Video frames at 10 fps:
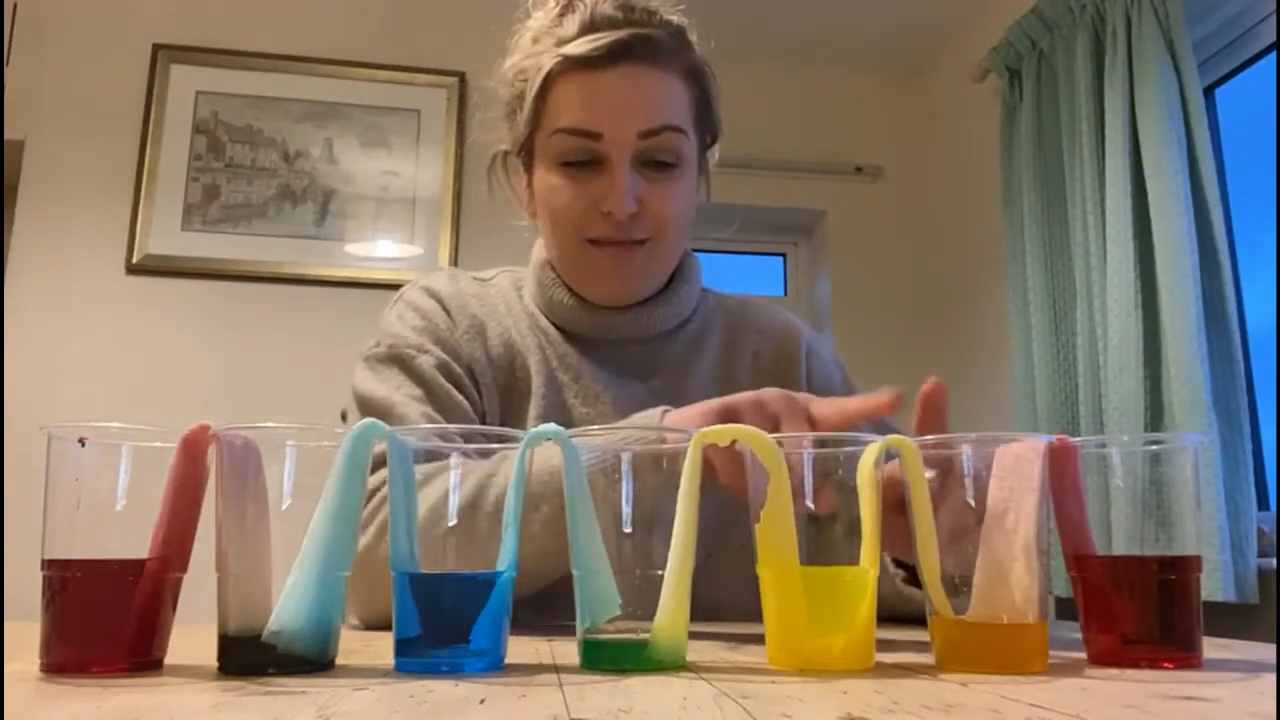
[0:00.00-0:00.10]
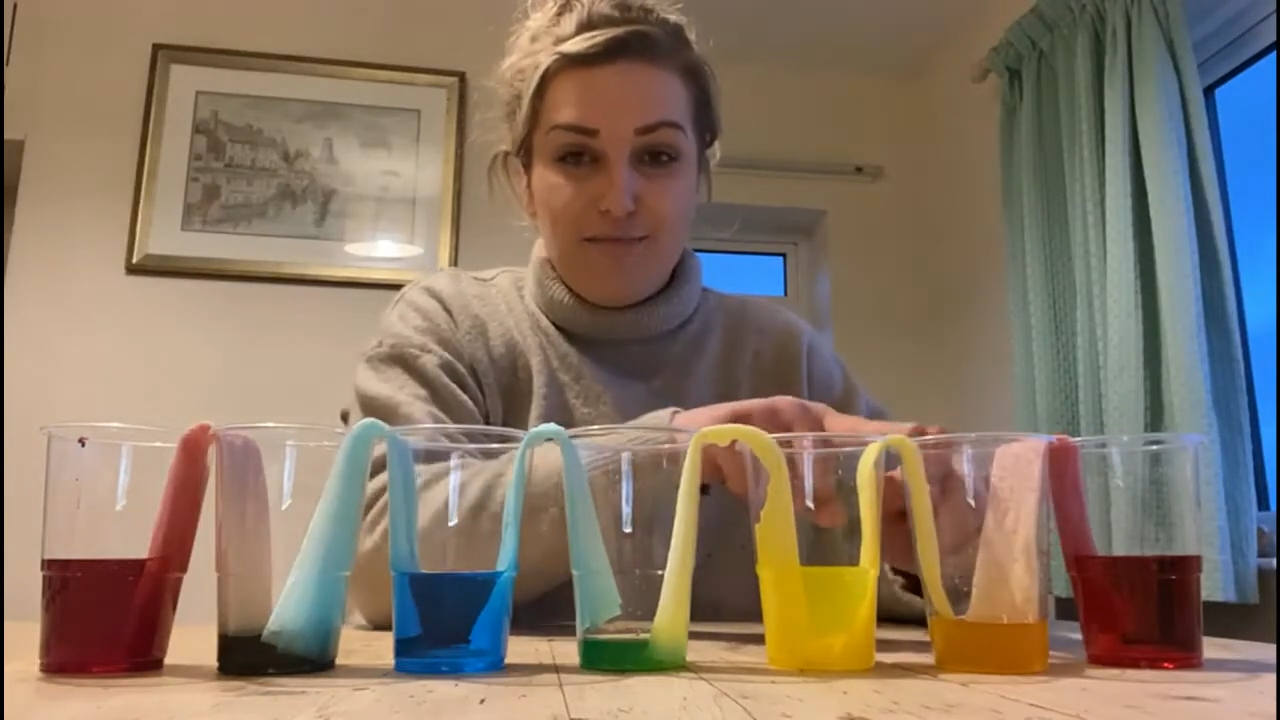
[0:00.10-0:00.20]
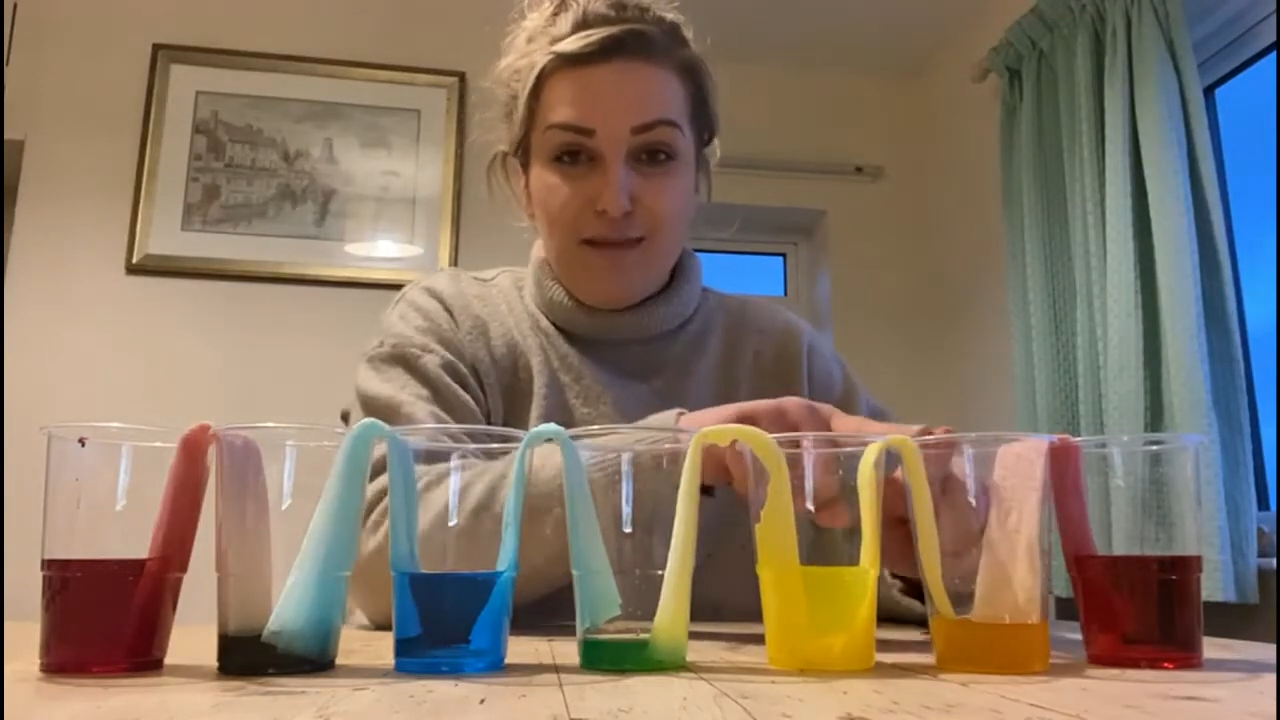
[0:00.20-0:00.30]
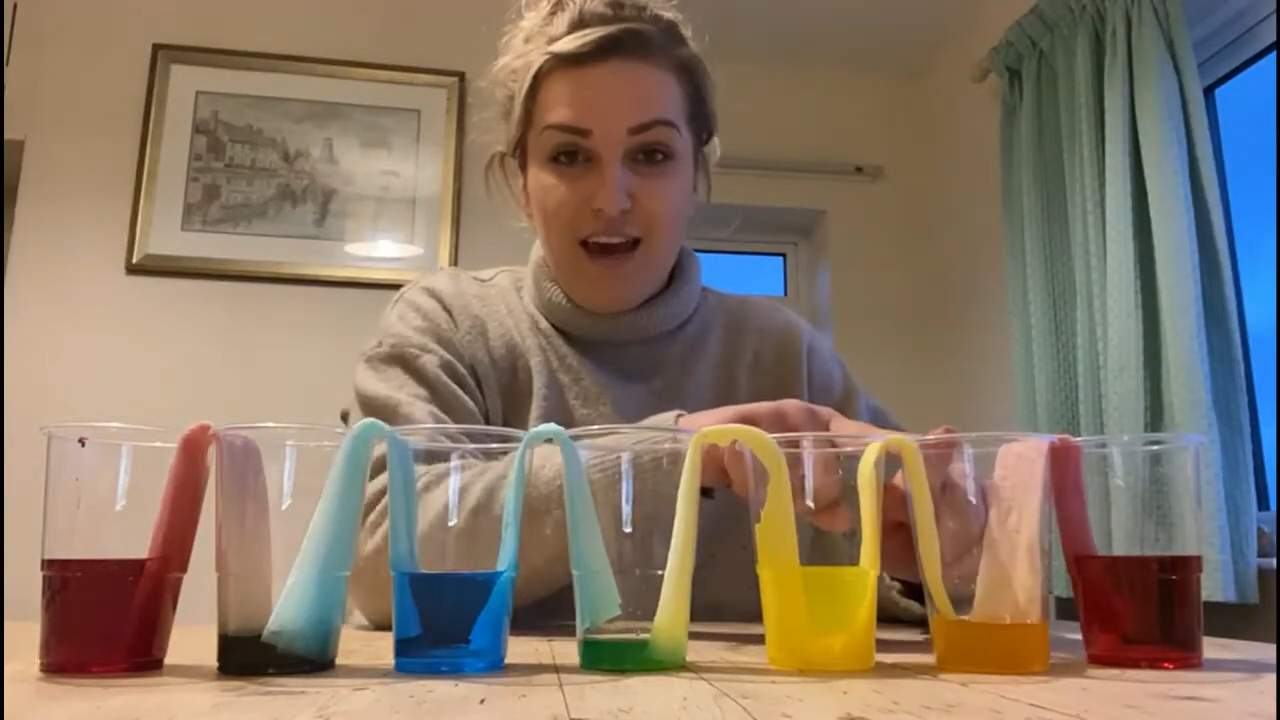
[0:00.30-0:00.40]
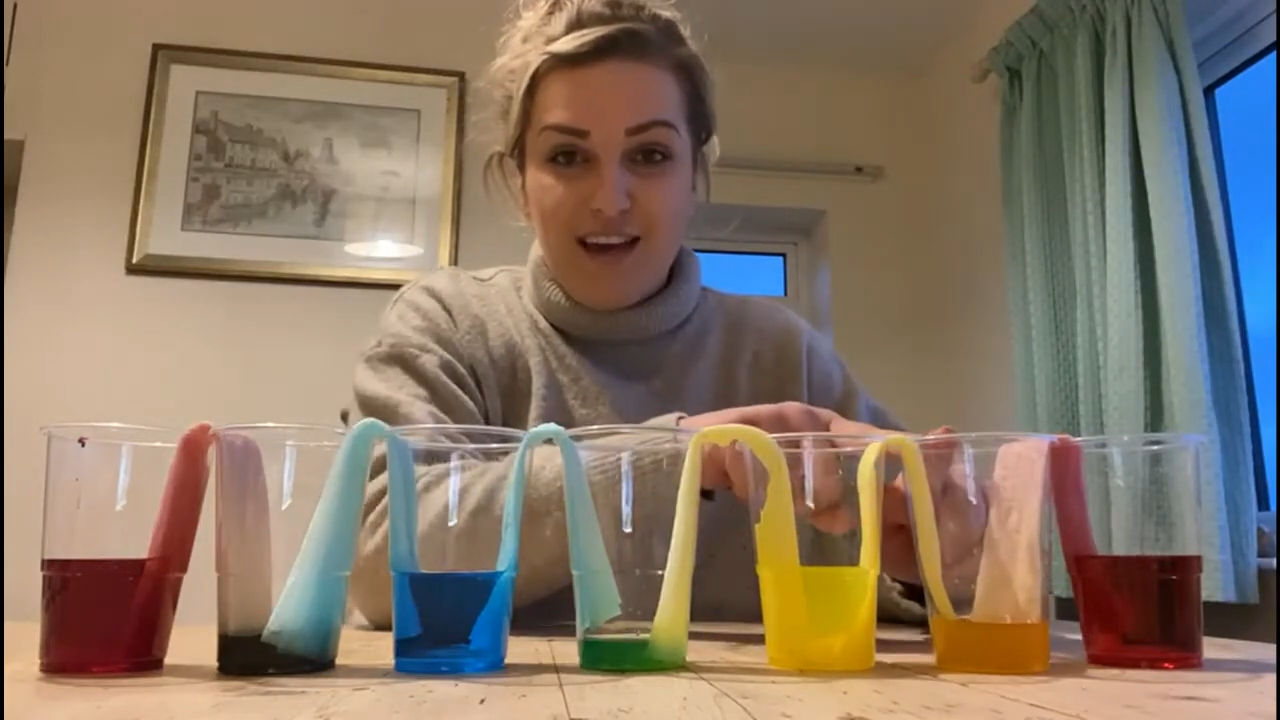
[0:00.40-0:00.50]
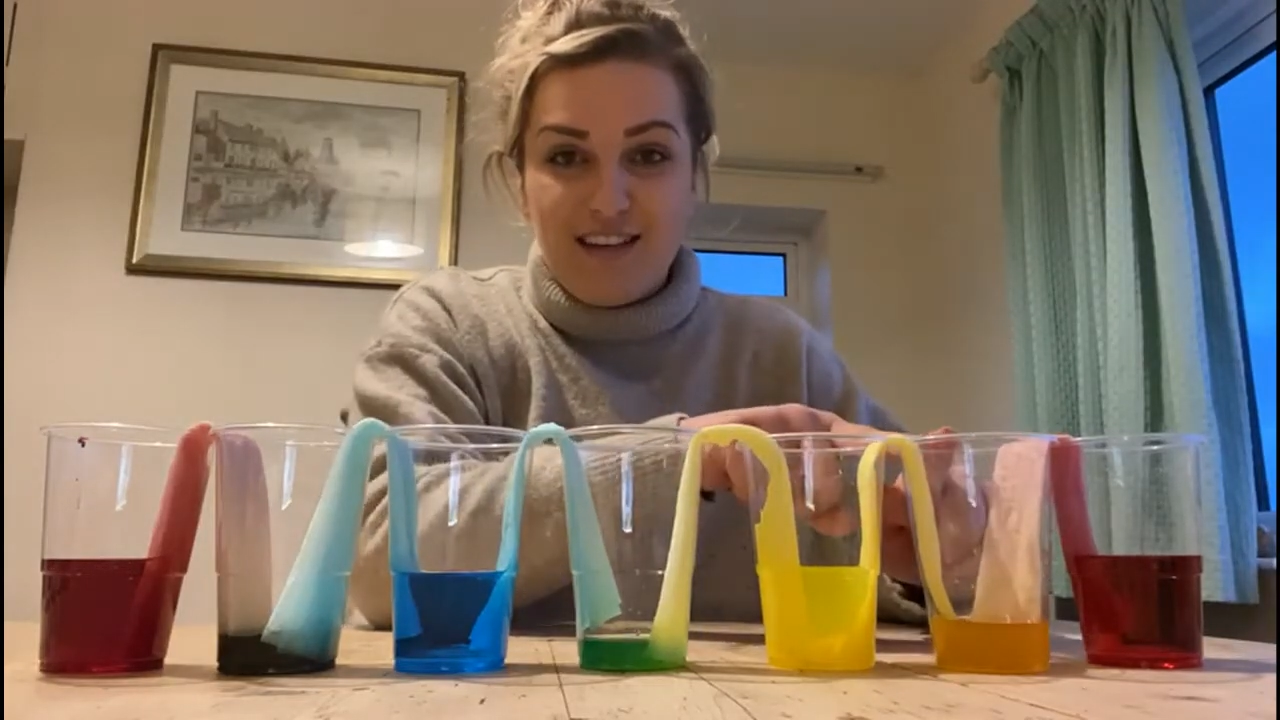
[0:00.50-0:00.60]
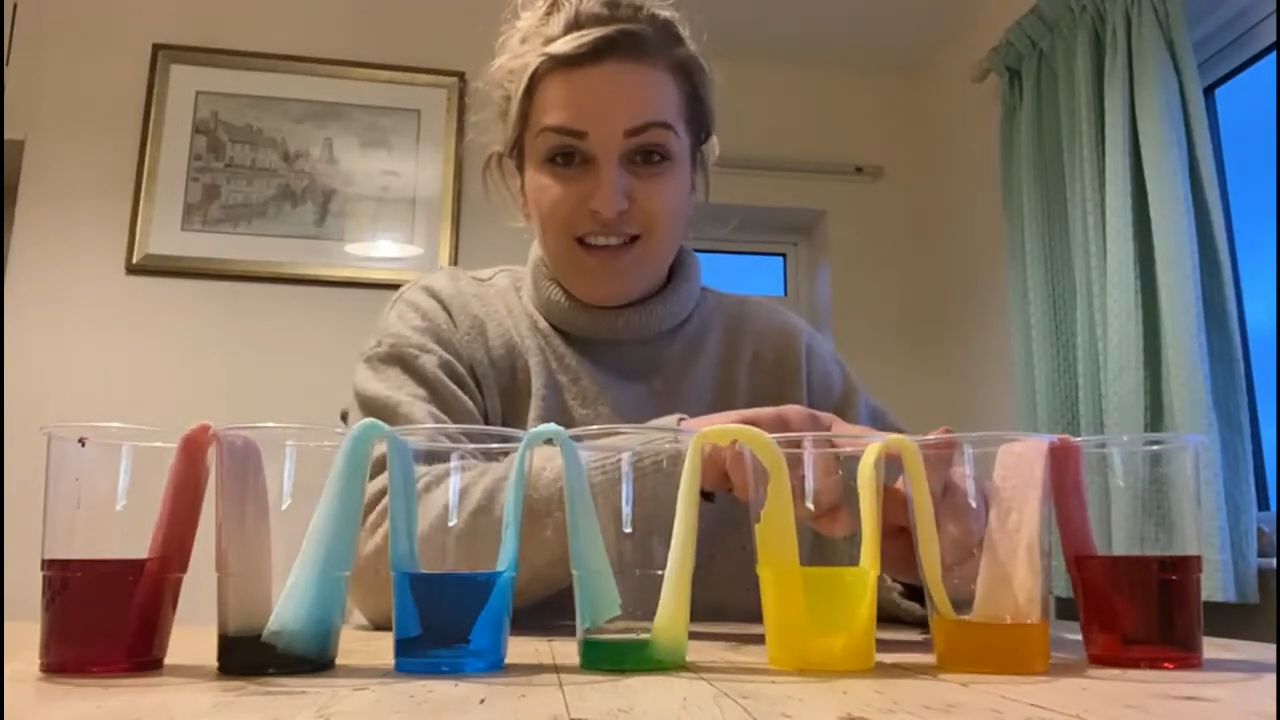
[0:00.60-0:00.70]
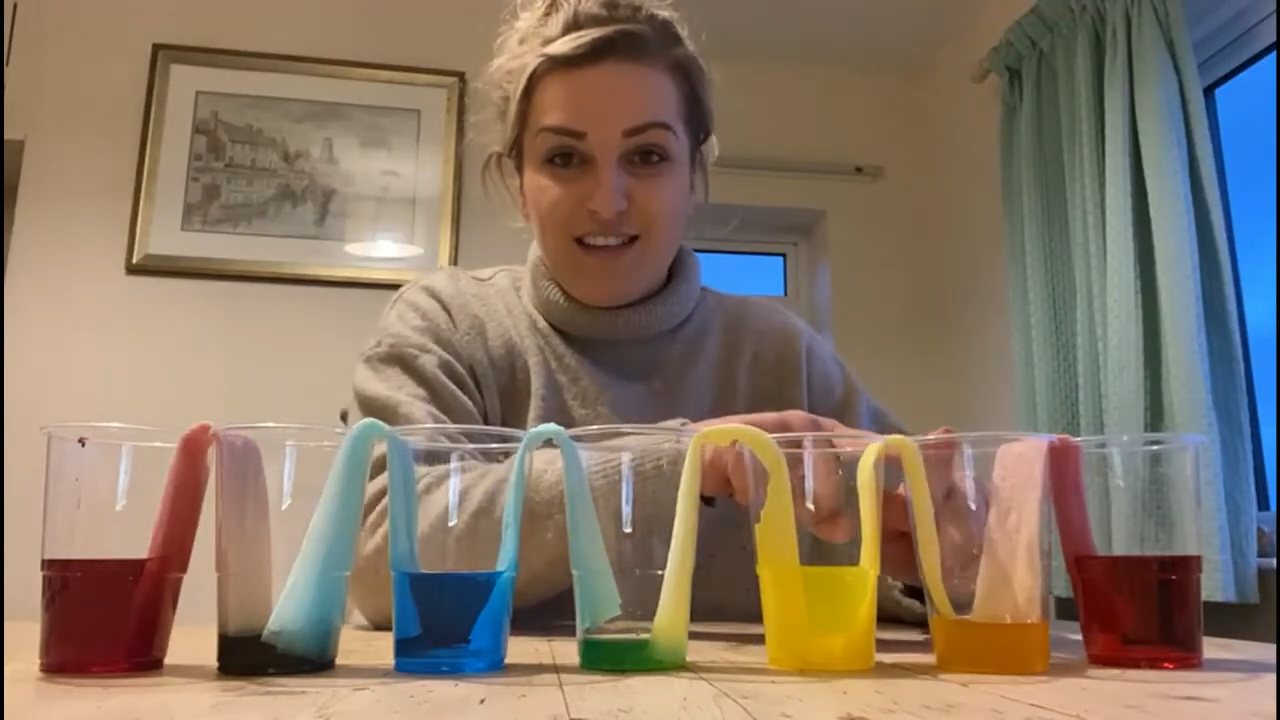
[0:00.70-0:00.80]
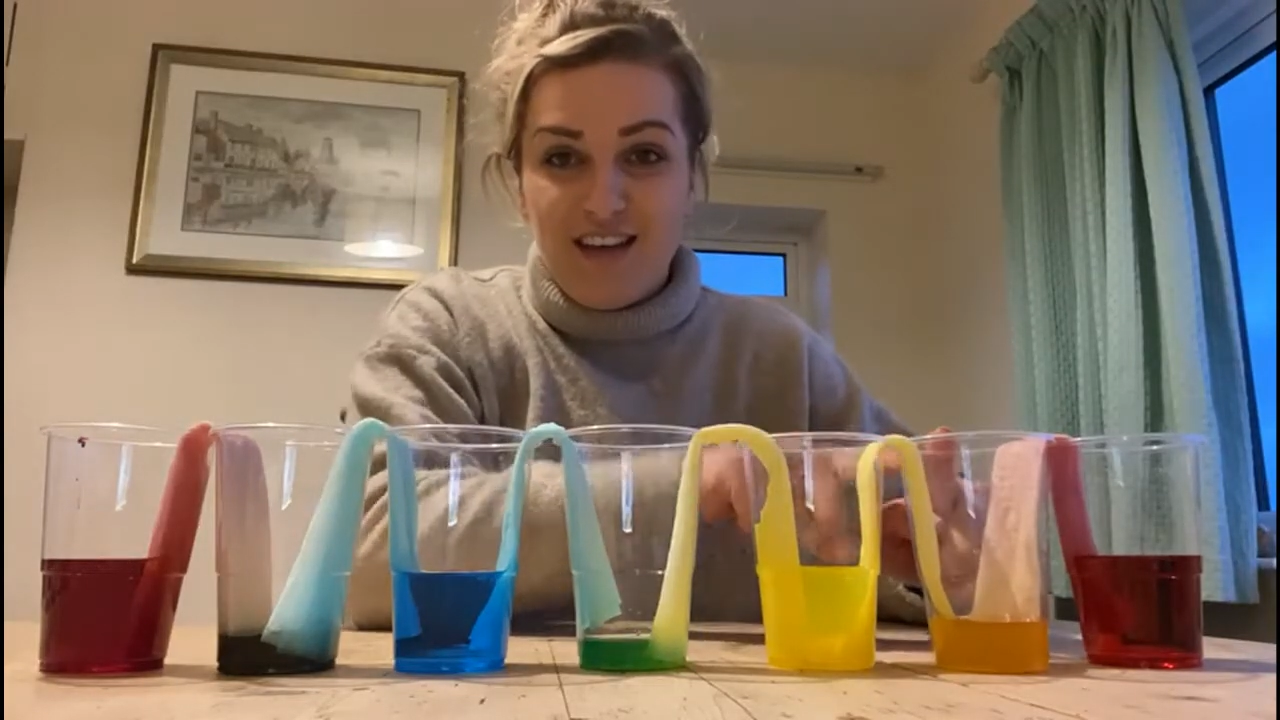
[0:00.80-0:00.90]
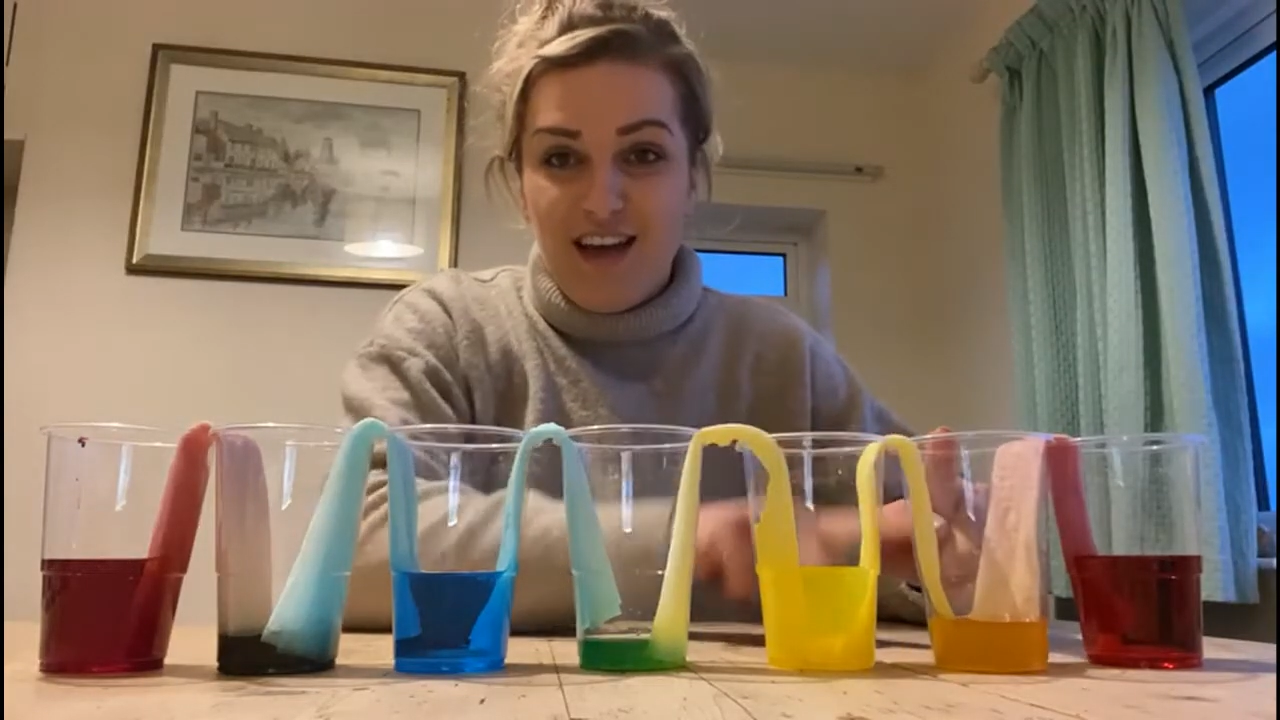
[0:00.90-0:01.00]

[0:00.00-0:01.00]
mixed,